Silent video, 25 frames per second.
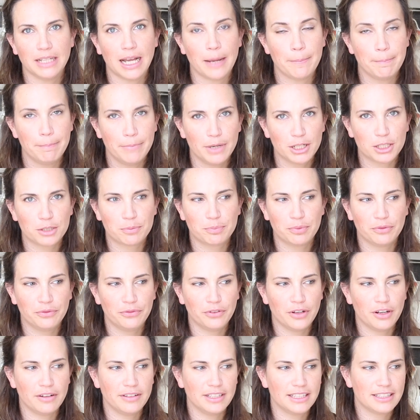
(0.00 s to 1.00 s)
I much
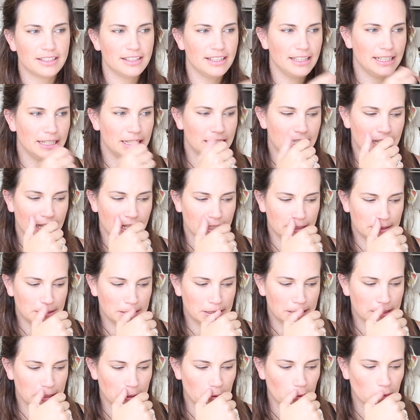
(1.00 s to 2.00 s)
prefer it to
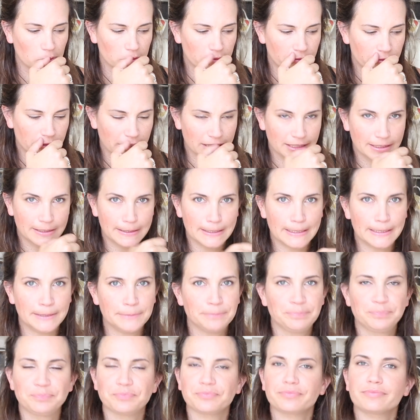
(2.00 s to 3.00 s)
the old
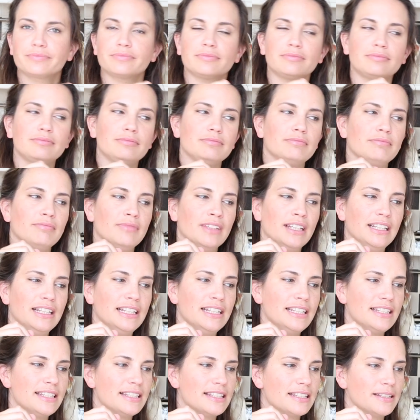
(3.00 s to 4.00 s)
Fanta.
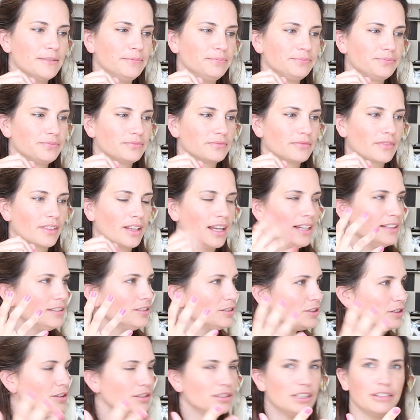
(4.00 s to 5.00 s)
I
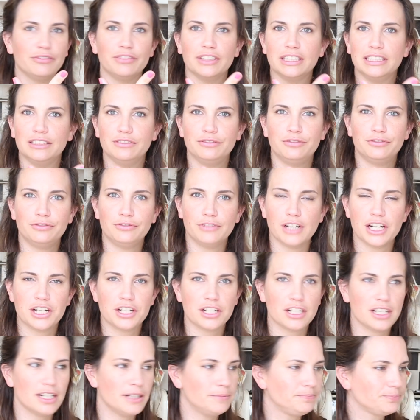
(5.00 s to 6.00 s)
don't know, I find it
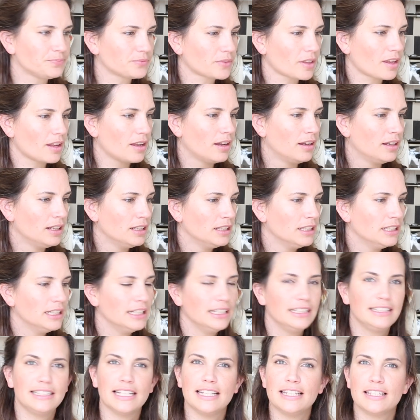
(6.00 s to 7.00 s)
fresher,
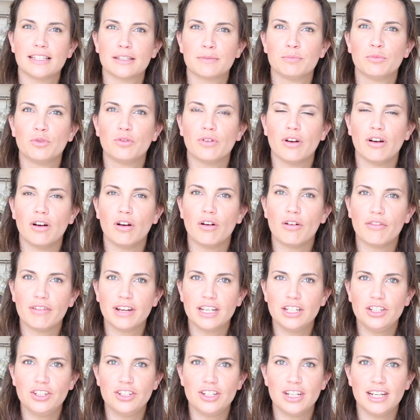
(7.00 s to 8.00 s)
tastes more
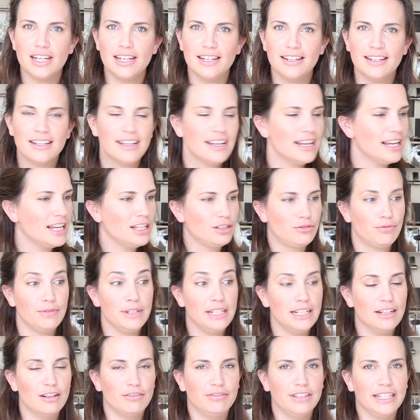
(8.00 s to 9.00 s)
orangey. It's
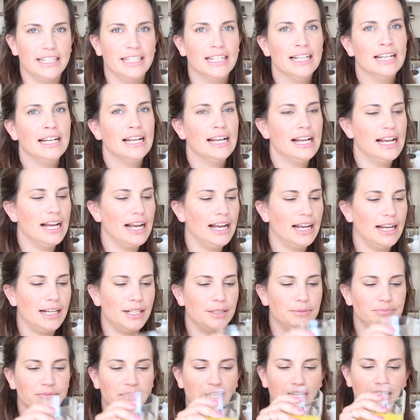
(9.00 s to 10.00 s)
really lovely.
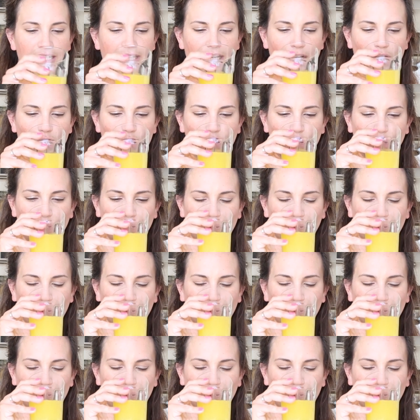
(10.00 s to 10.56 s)
Anyhow.